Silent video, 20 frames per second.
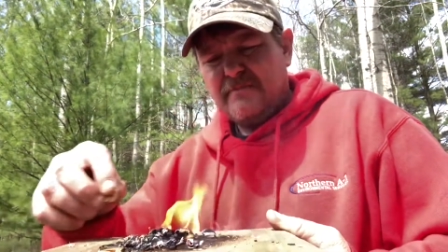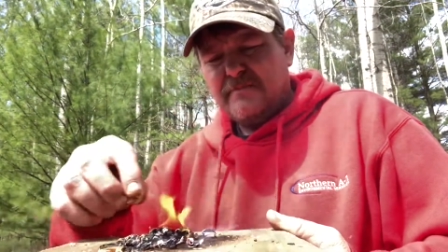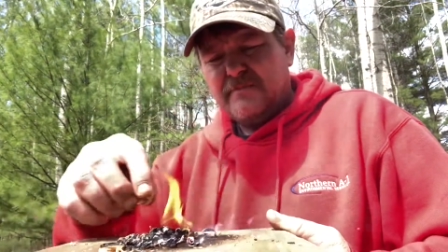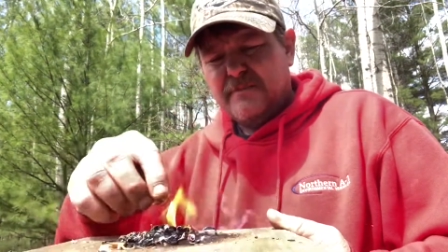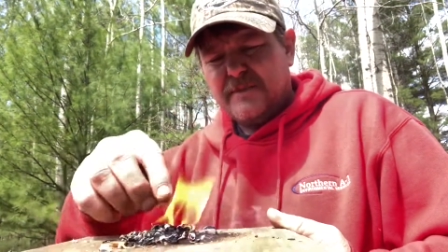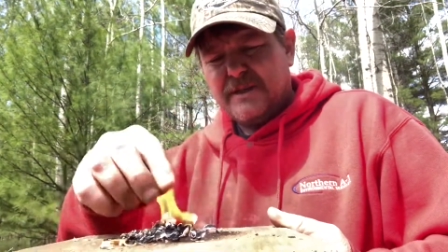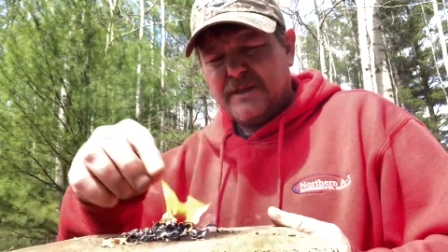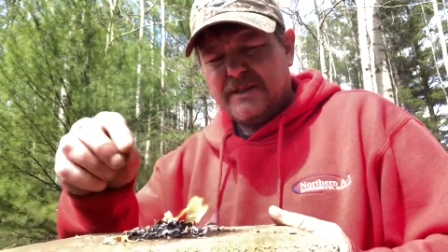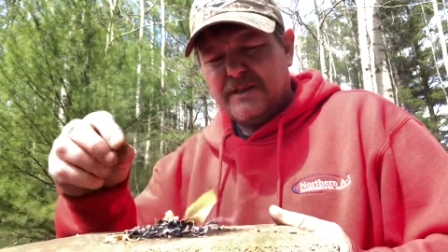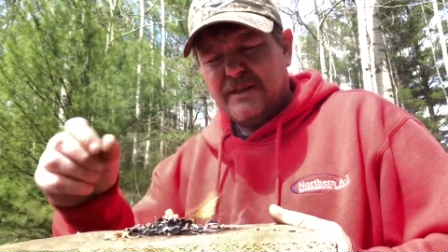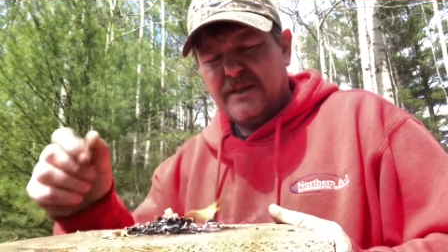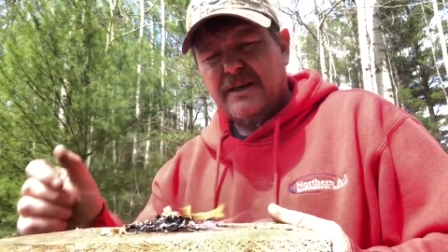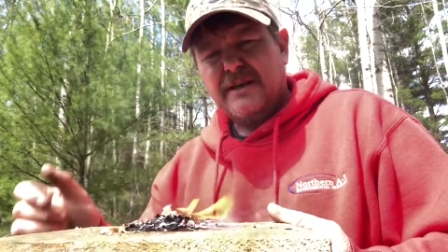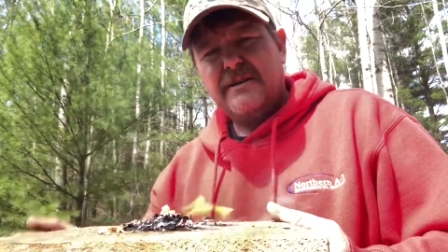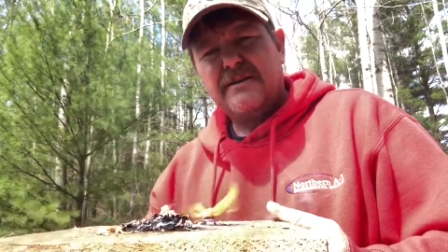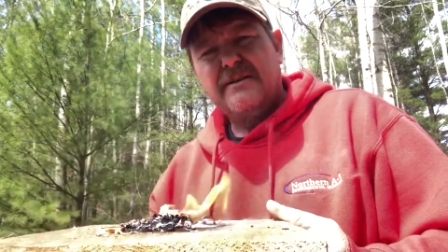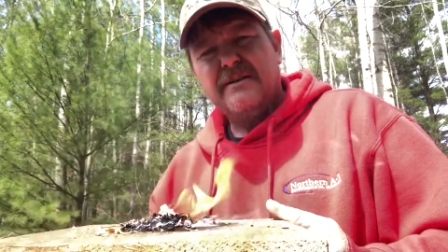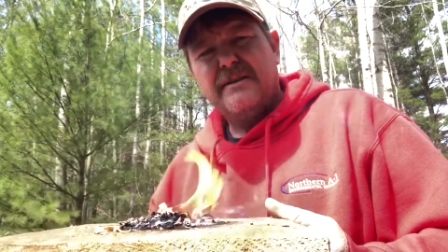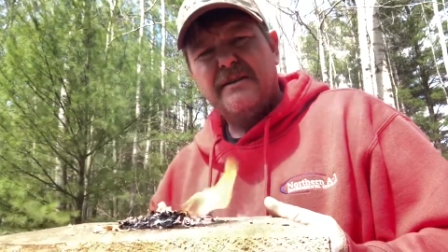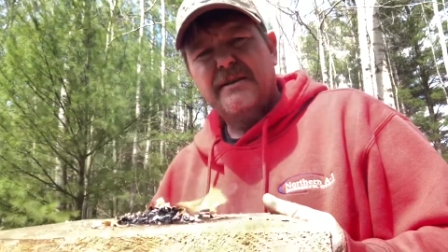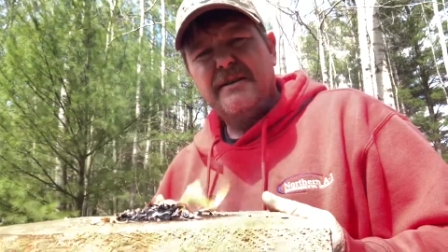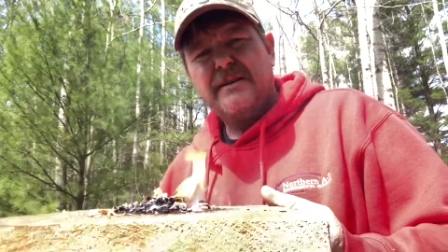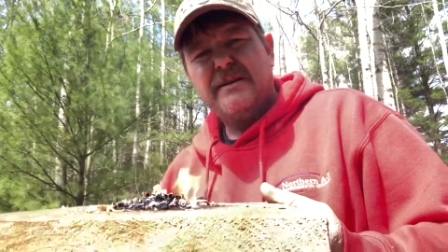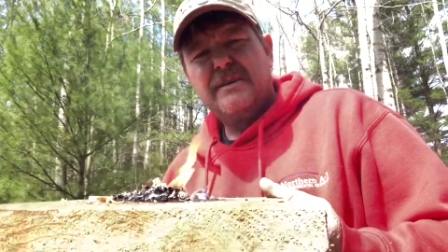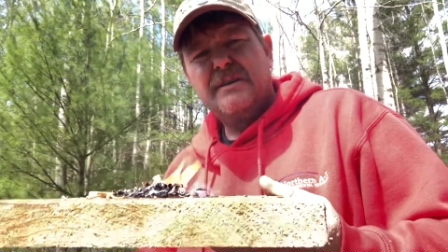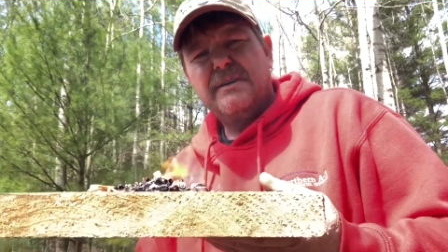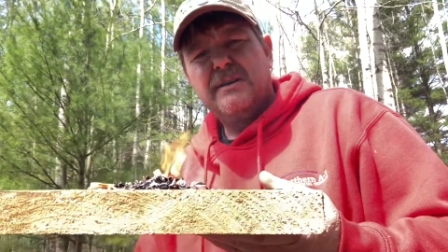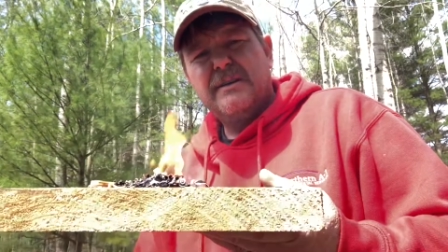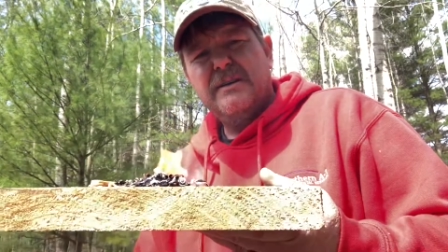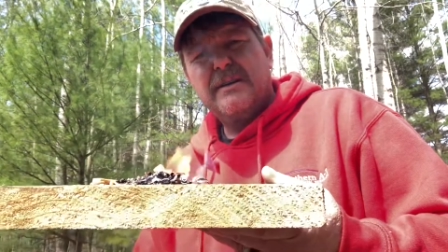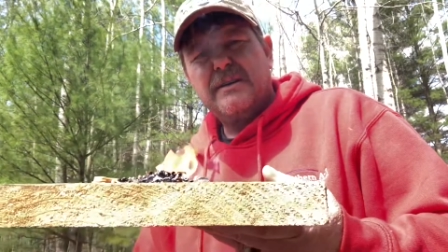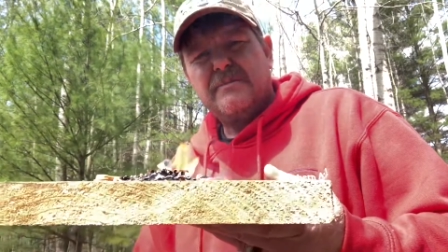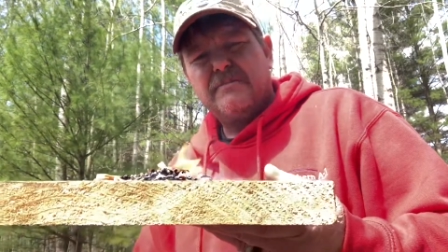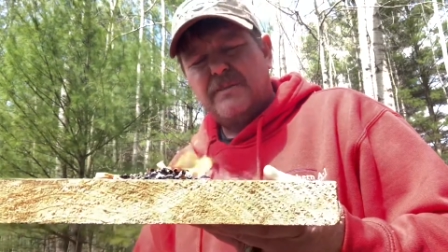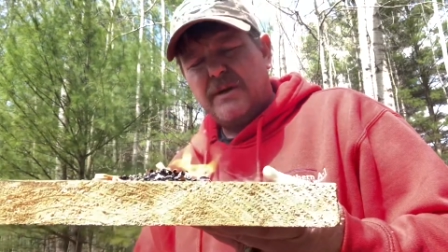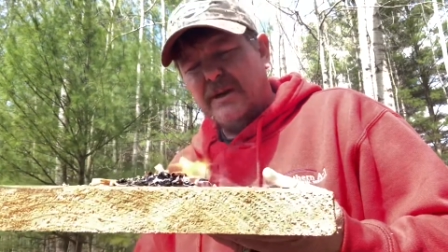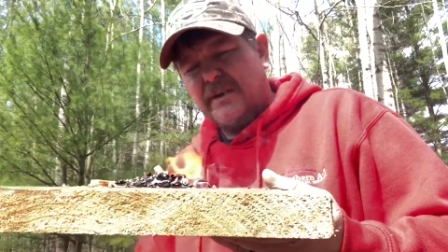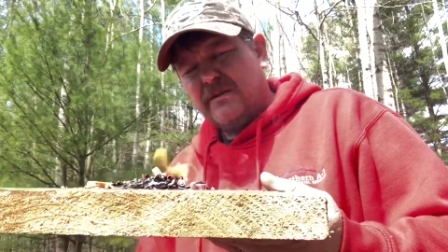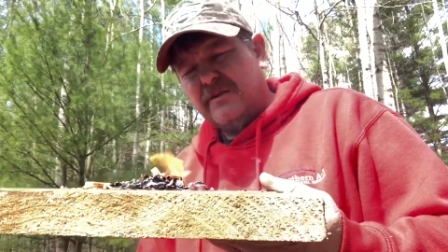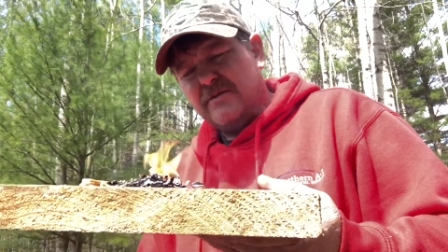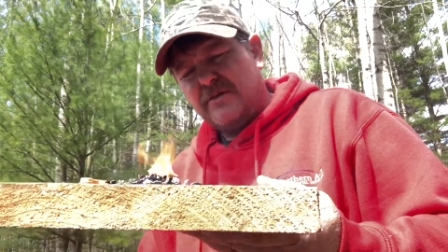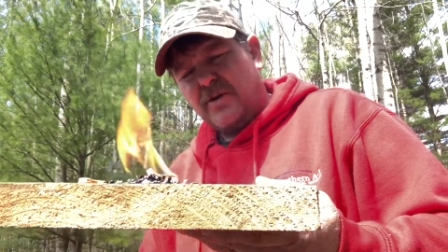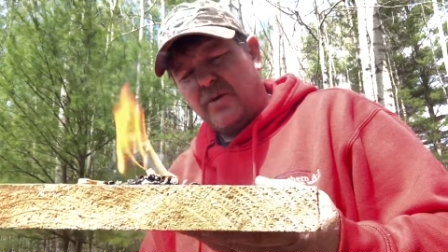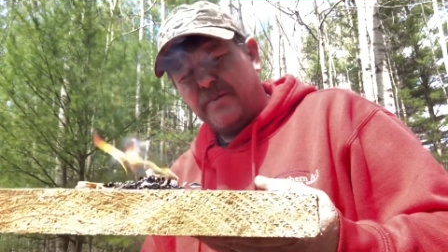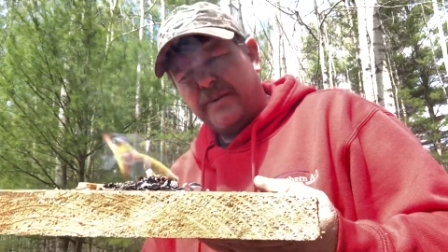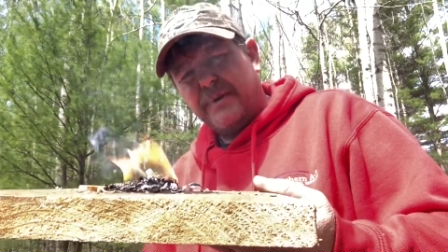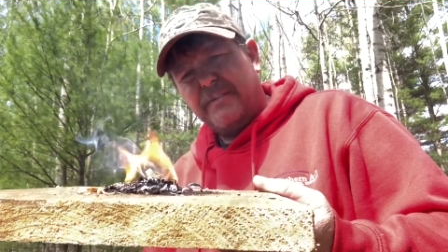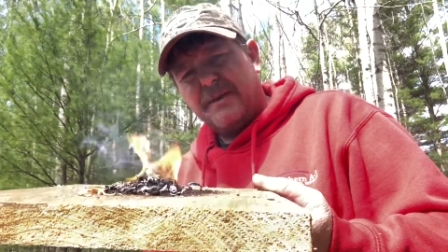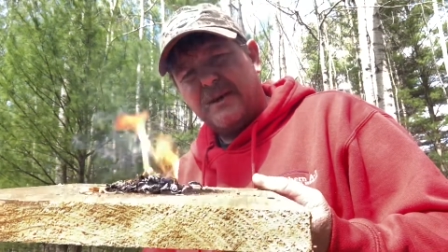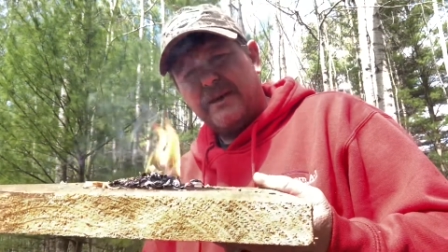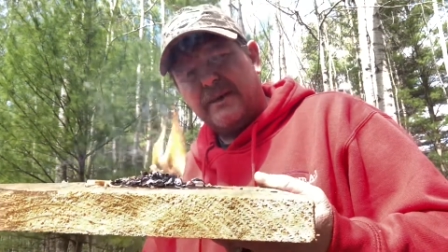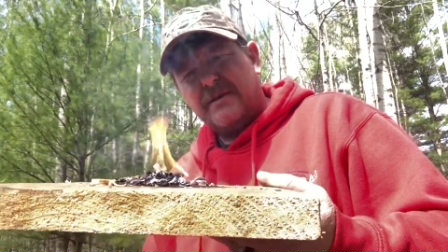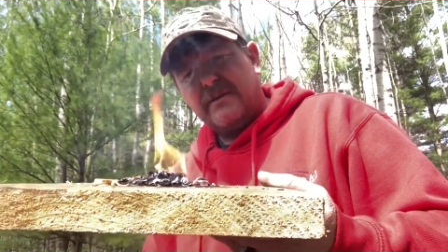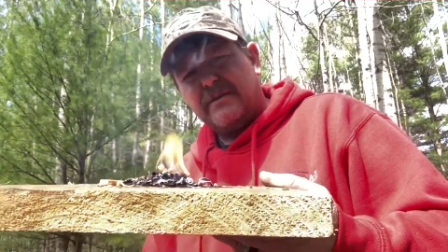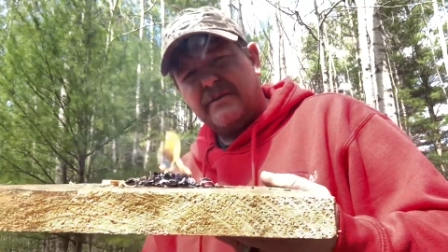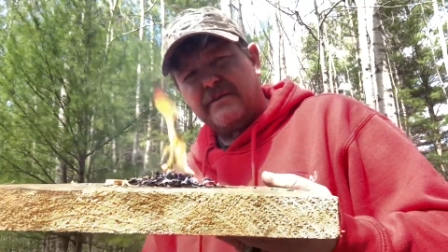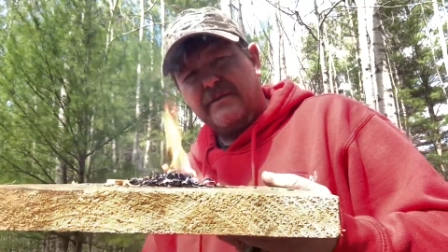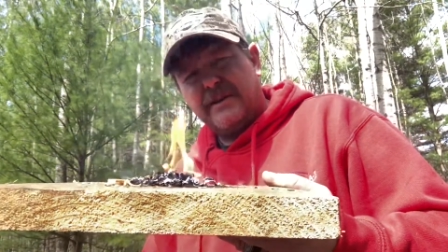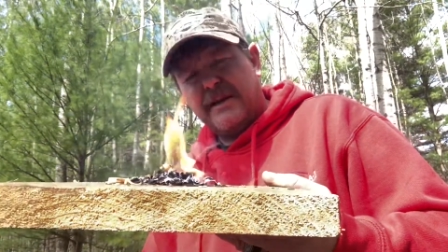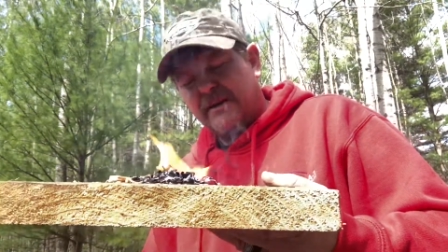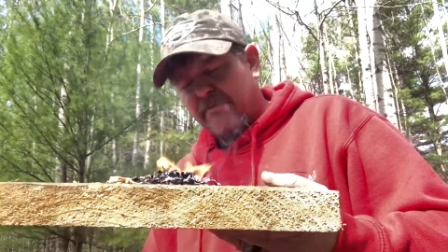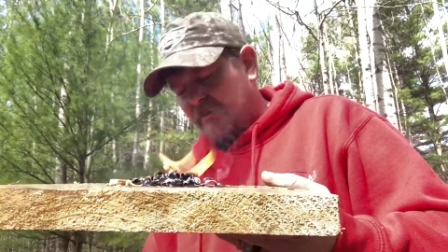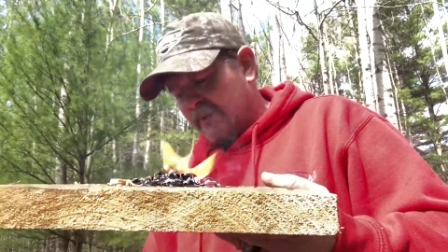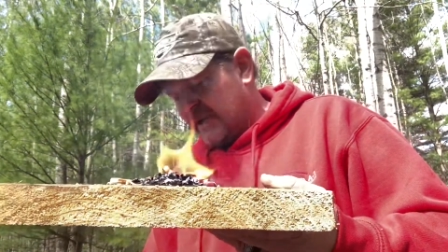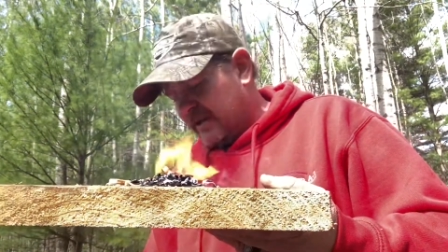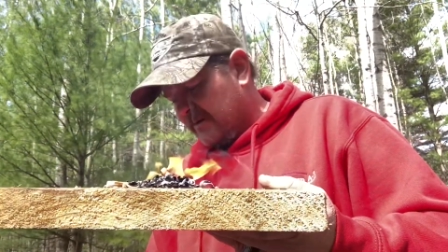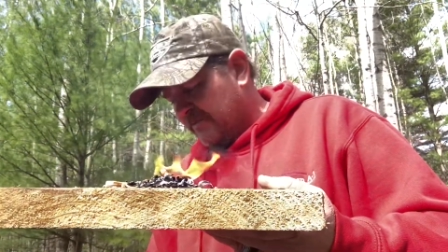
But uh, Bill, hope you getting getting better